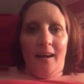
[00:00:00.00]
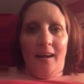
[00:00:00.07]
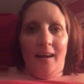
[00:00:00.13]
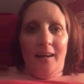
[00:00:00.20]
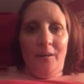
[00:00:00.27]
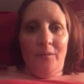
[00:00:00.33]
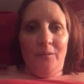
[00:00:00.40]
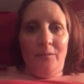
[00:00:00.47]

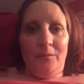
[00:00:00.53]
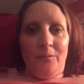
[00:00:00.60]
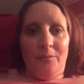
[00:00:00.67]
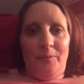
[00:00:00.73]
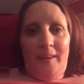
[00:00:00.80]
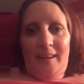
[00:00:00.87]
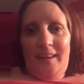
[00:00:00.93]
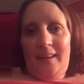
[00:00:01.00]
"I don't
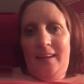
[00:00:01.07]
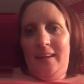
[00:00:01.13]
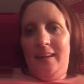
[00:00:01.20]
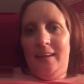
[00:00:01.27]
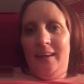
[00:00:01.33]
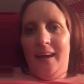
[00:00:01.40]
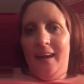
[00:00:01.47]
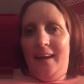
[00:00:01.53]

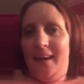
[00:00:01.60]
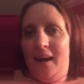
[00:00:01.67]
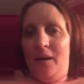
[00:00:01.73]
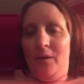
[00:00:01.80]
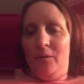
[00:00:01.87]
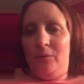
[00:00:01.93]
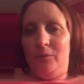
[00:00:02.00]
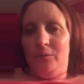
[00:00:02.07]
really hang
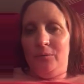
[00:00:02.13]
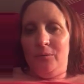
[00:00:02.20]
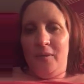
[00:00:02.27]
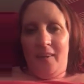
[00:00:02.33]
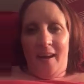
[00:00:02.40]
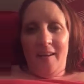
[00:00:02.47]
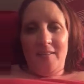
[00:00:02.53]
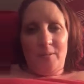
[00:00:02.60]
out
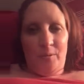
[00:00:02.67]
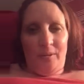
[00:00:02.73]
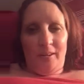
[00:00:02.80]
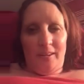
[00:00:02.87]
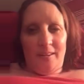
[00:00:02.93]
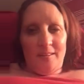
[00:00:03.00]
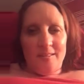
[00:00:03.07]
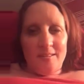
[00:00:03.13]
with high
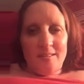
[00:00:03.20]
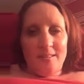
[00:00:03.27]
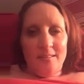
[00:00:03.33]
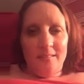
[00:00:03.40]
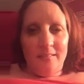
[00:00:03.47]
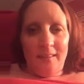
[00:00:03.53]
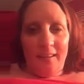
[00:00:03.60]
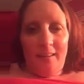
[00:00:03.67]
schoolers.
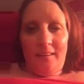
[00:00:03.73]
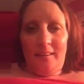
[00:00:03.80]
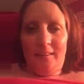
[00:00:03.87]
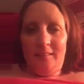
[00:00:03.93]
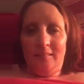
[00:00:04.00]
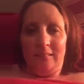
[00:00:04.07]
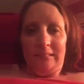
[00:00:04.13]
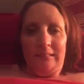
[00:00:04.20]
Like,
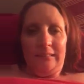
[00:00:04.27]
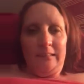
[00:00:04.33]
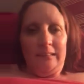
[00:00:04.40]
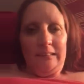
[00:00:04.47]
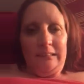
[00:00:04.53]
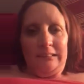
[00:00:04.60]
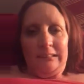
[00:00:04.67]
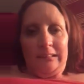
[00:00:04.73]

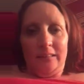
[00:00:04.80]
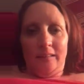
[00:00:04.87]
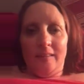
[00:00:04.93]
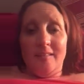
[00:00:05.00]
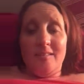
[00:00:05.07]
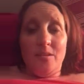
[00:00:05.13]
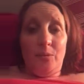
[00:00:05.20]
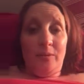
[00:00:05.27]

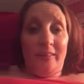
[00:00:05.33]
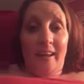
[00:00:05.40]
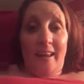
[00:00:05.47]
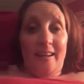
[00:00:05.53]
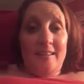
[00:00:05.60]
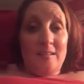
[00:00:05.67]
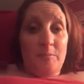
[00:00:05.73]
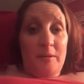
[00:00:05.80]
unless they're
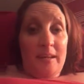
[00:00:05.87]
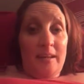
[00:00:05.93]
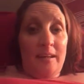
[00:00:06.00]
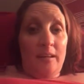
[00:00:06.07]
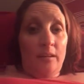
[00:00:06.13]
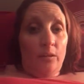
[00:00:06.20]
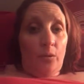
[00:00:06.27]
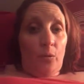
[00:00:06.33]
related to
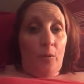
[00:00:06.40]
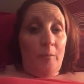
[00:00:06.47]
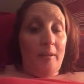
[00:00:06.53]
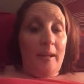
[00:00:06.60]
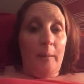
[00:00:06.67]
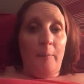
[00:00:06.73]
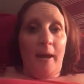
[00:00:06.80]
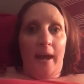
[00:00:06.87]
me or I'm
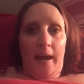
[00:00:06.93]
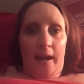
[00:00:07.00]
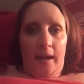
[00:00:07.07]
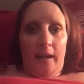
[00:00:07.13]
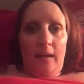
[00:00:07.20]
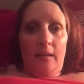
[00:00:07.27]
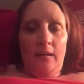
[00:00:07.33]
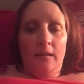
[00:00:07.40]
getting
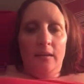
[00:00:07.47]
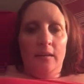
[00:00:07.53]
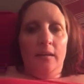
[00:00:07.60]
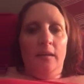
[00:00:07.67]
paid,